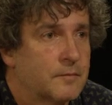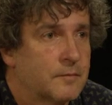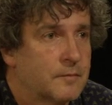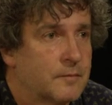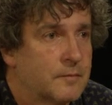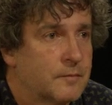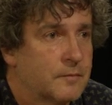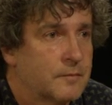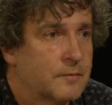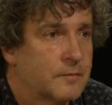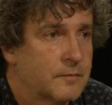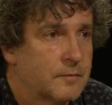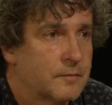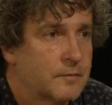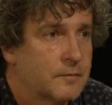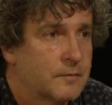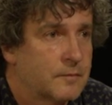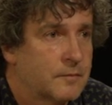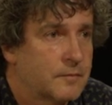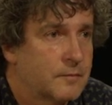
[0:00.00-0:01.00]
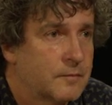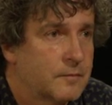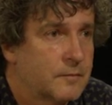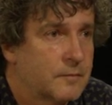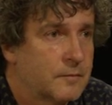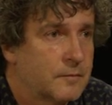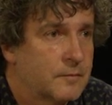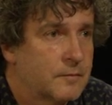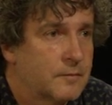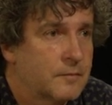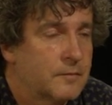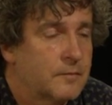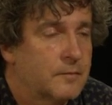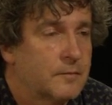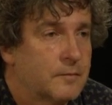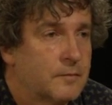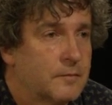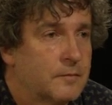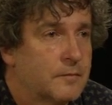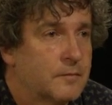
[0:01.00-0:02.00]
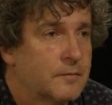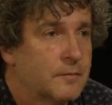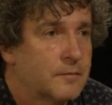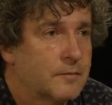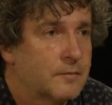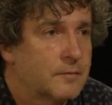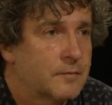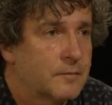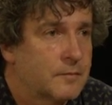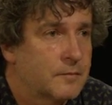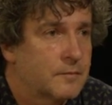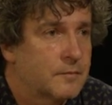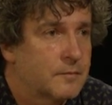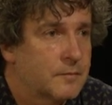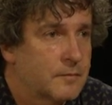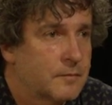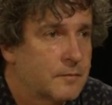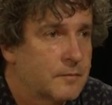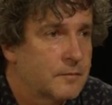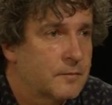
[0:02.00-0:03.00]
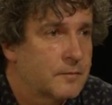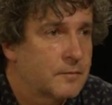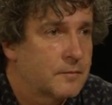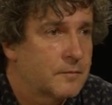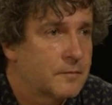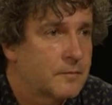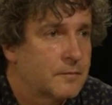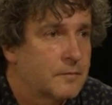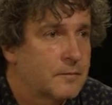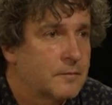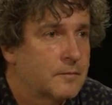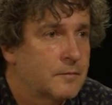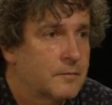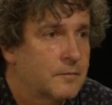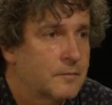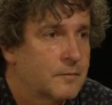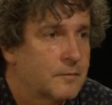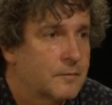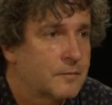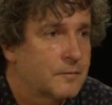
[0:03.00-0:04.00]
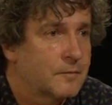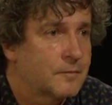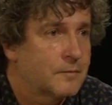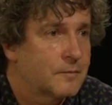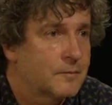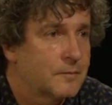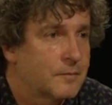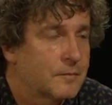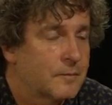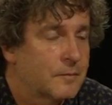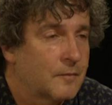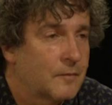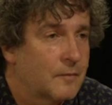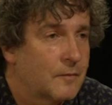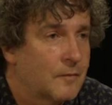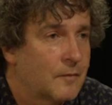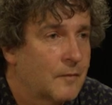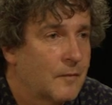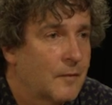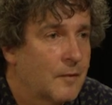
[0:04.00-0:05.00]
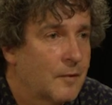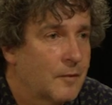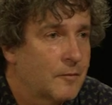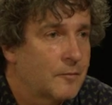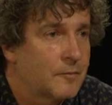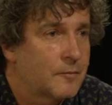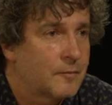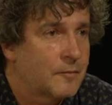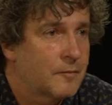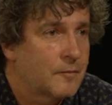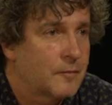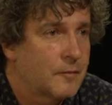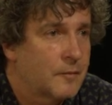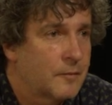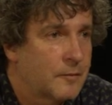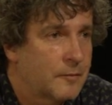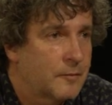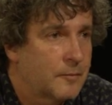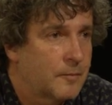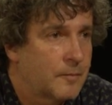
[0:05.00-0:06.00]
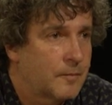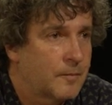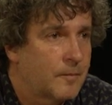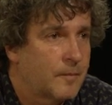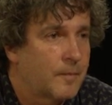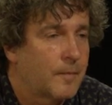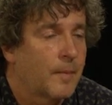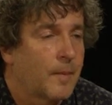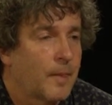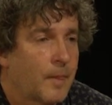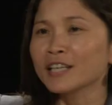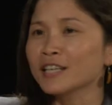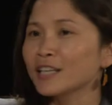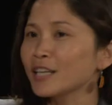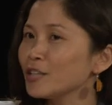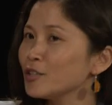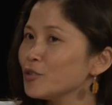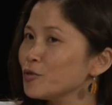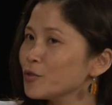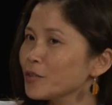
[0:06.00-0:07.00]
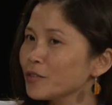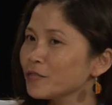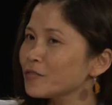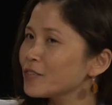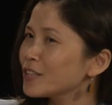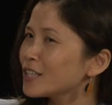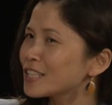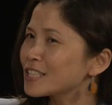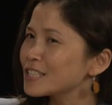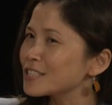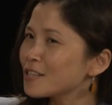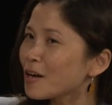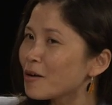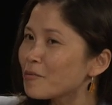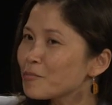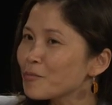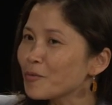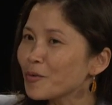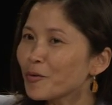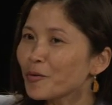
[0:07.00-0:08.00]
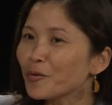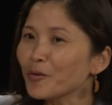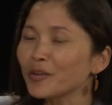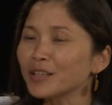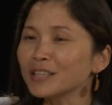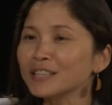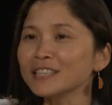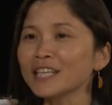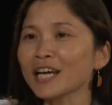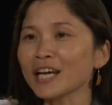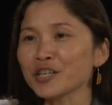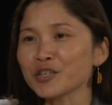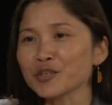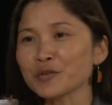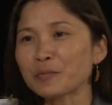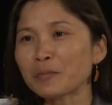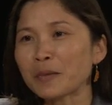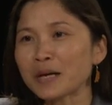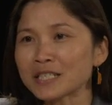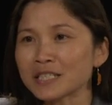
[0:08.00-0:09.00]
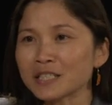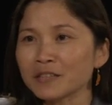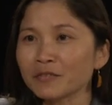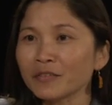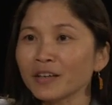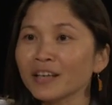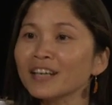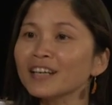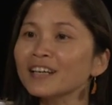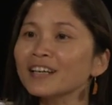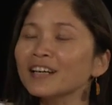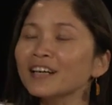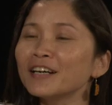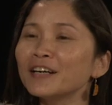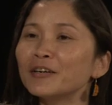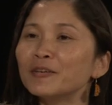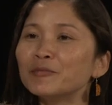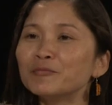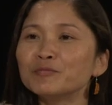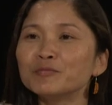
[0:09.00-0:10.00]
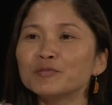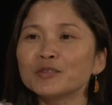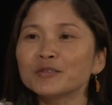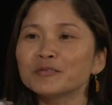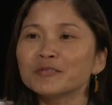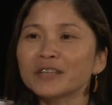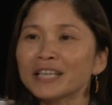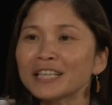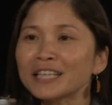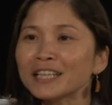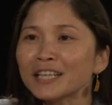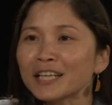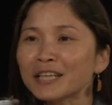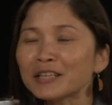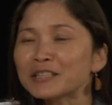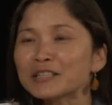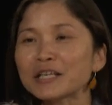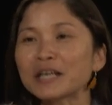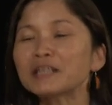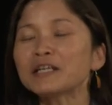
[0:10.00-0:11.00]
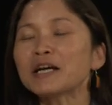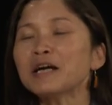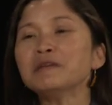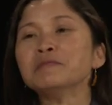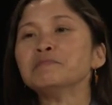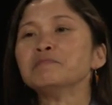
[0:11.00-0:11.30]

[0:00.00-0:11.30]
would think that you might have experienced some of the positive output of these changes. Can you give an example in the Asia Pacific of anything that